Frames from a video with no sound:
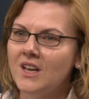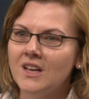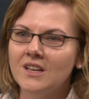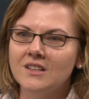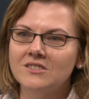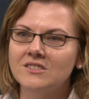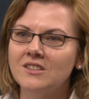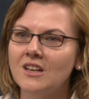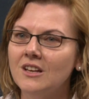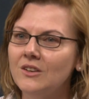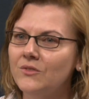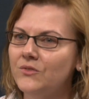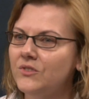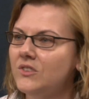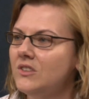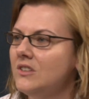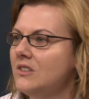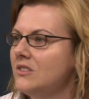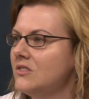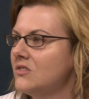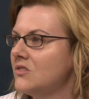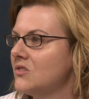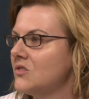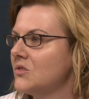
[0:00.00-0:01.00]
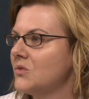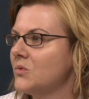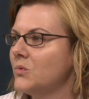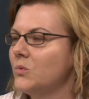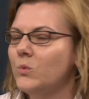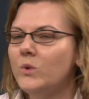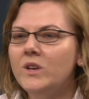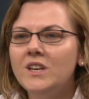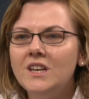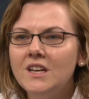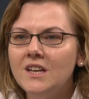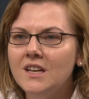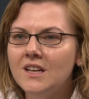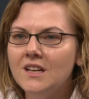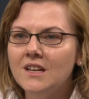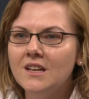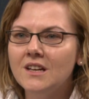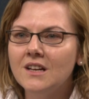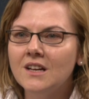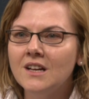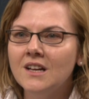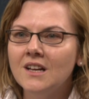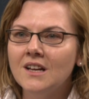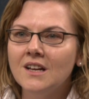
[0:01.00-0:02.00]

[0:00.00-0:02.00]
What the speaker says: selfies, tweeting,